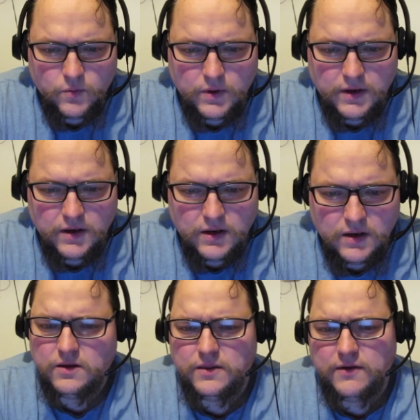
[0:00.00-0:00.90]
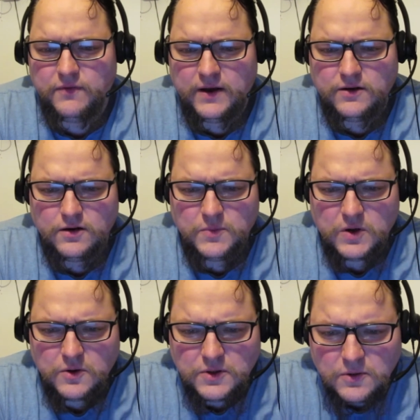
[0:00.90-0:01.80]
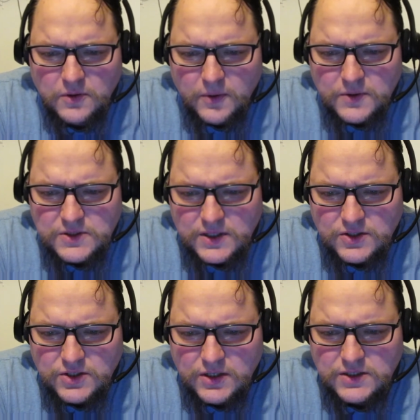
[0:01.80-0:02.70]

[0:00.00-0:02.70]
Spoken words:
when they find her, Makoto learns that she